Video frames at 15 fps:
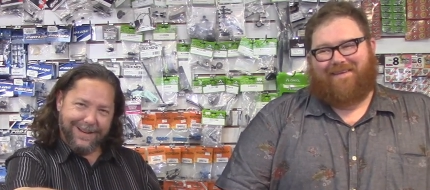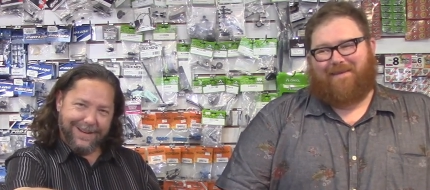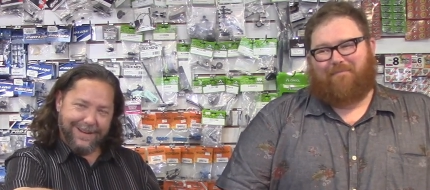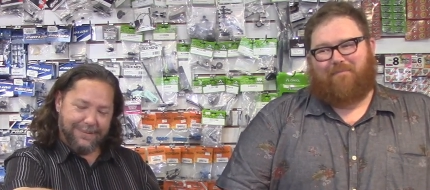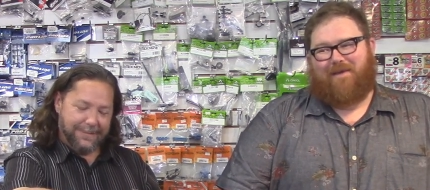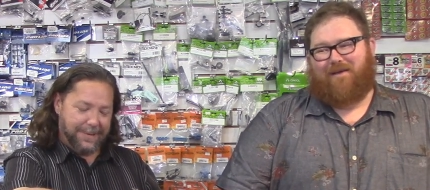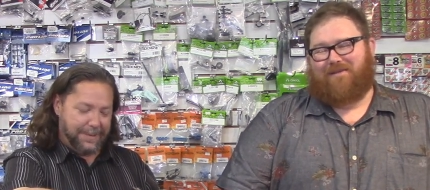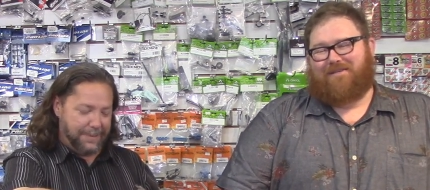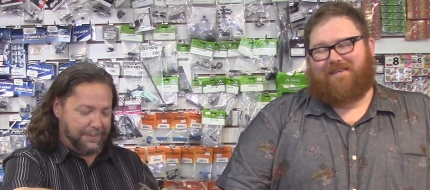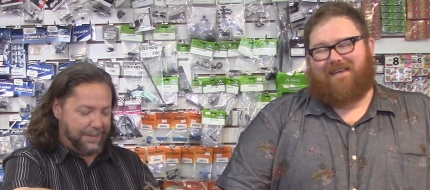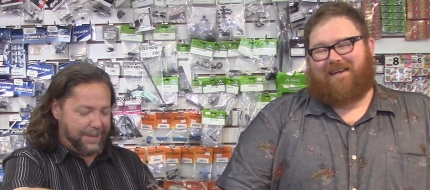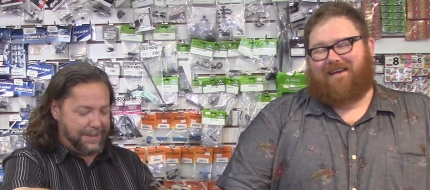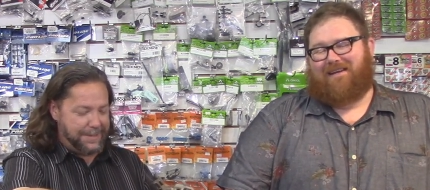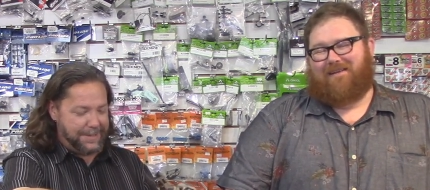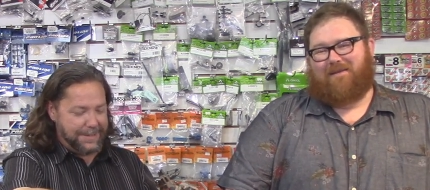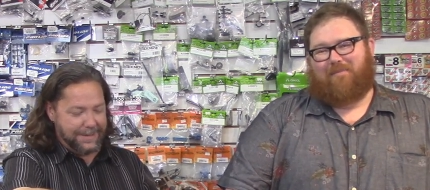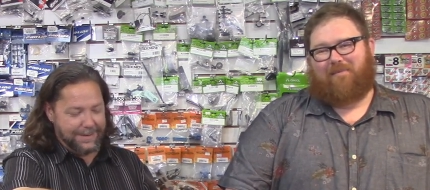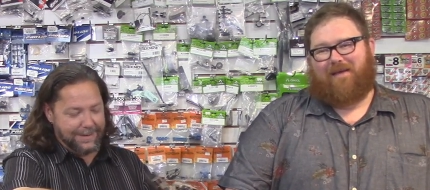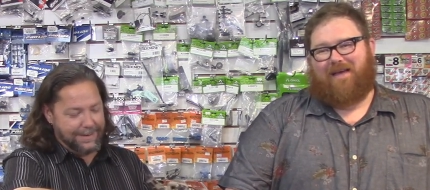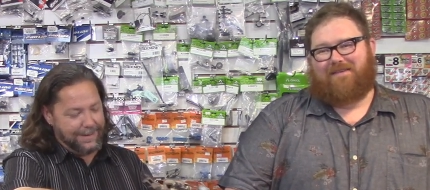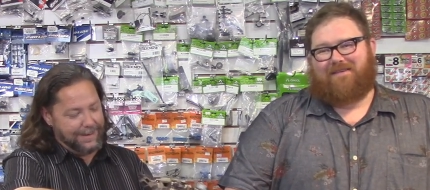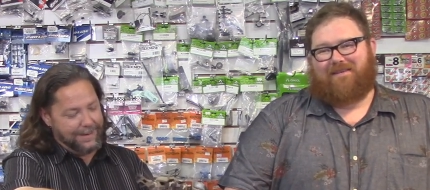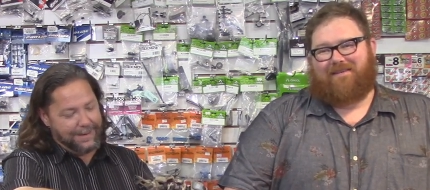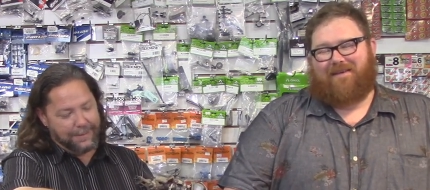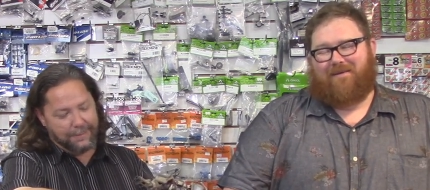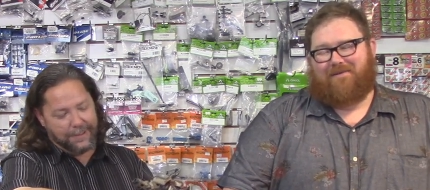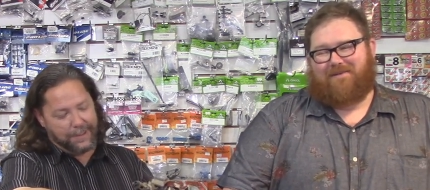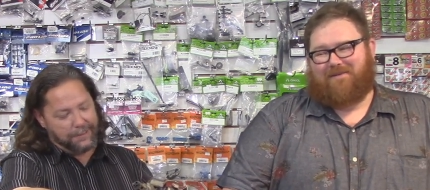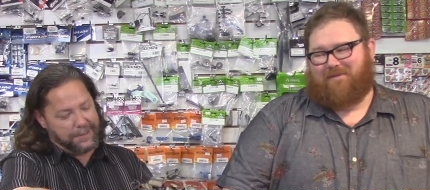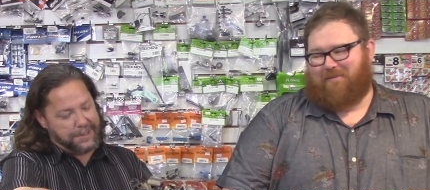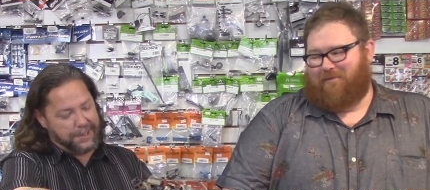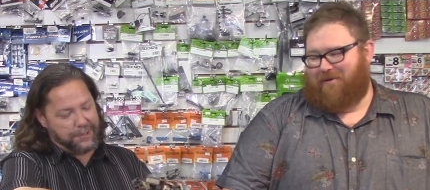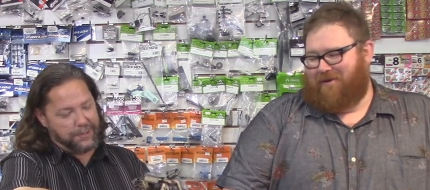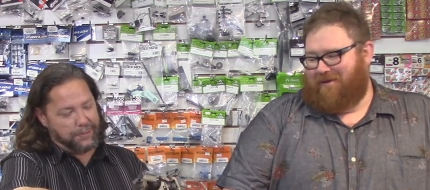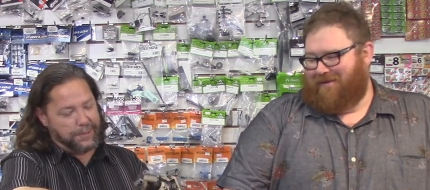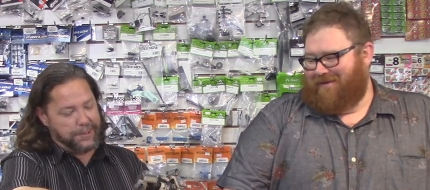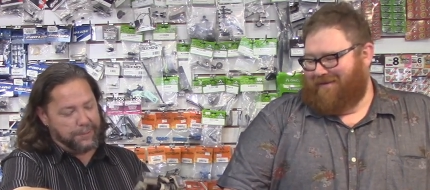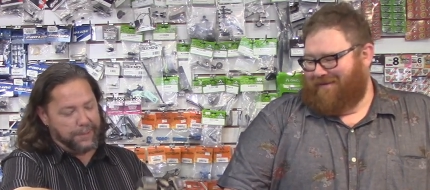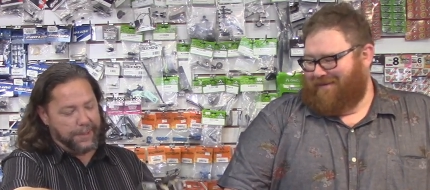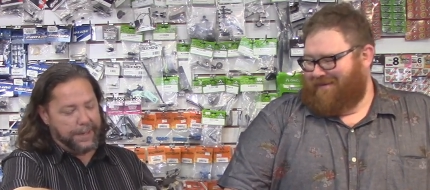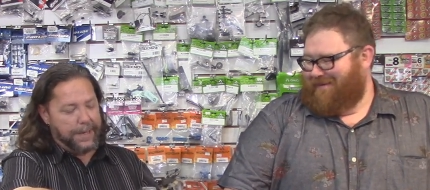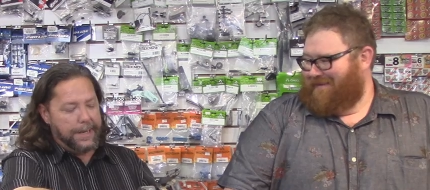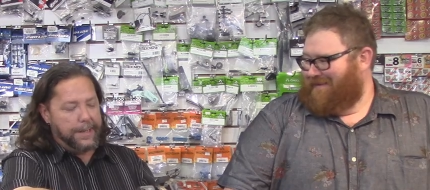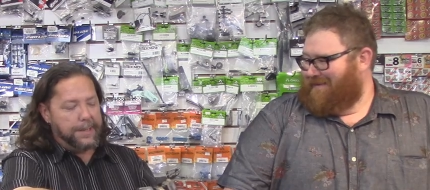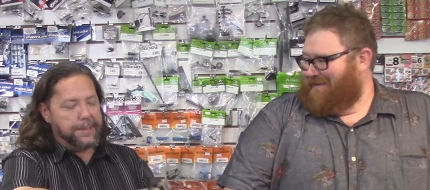Speaker 1: It, it really was like any other plastic. it really was, such a great toy line.